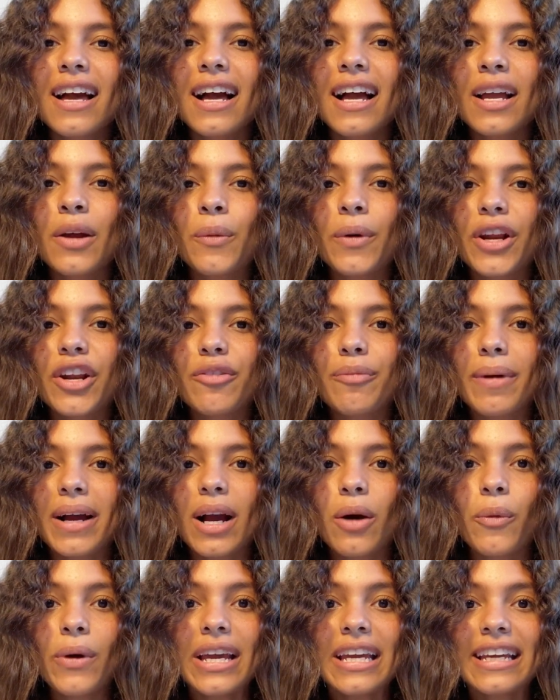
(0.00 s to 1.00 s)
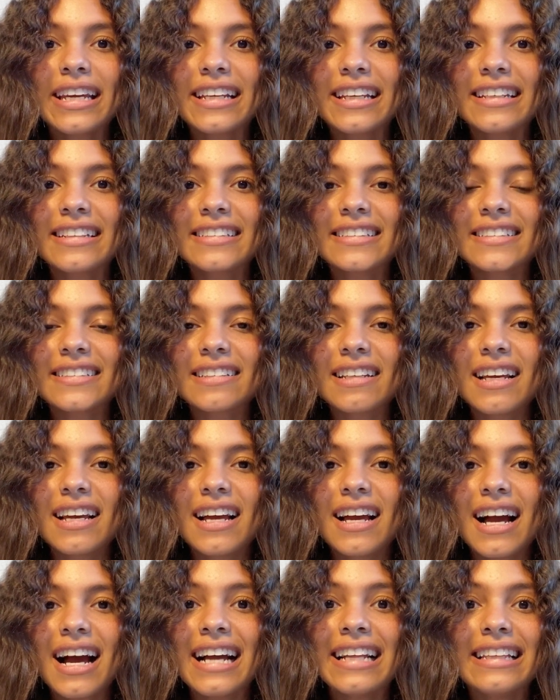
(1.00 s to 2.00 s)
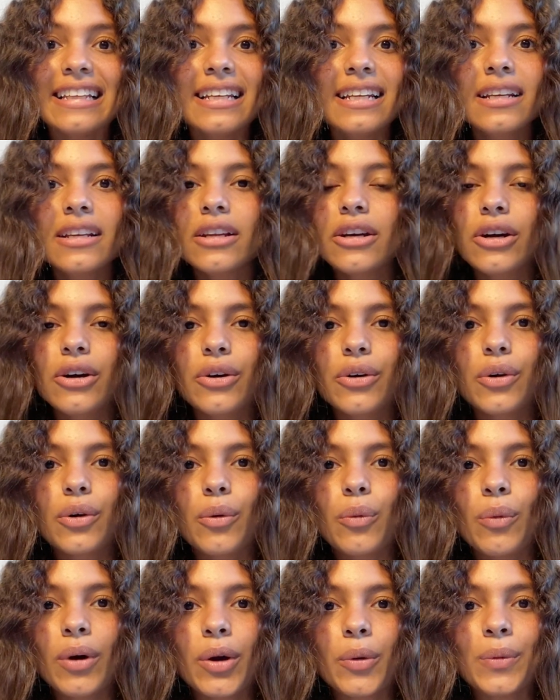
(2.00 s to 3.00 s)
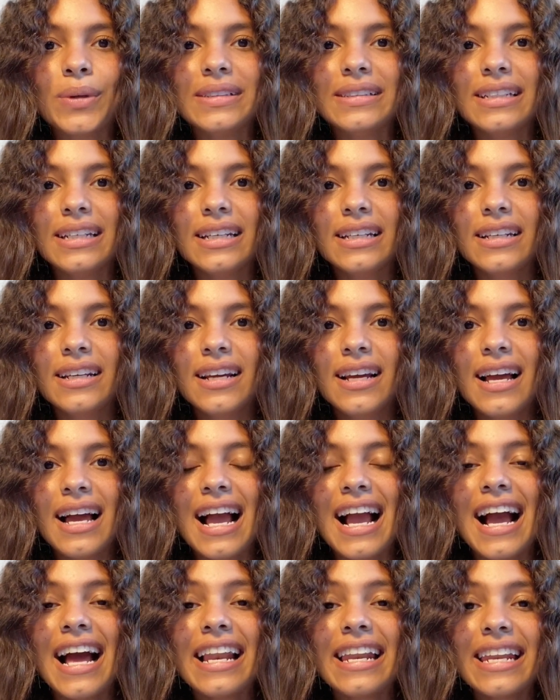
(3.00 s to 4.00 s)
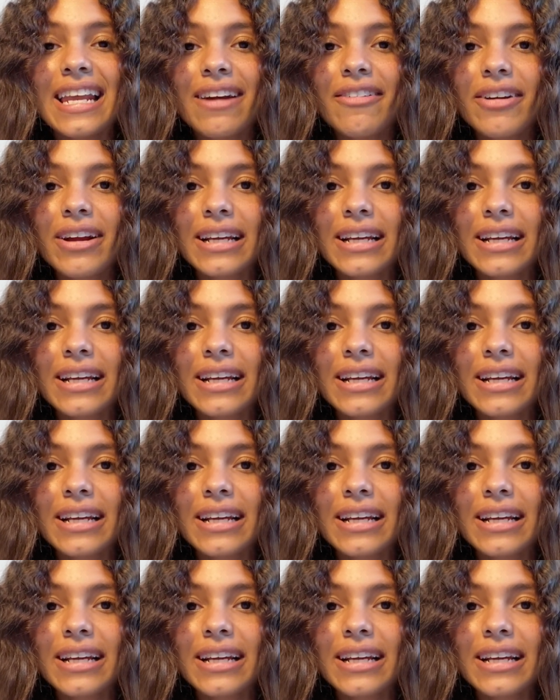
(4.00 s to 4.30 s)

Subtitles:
in one of my awakenings, I didn't know what was it. I had never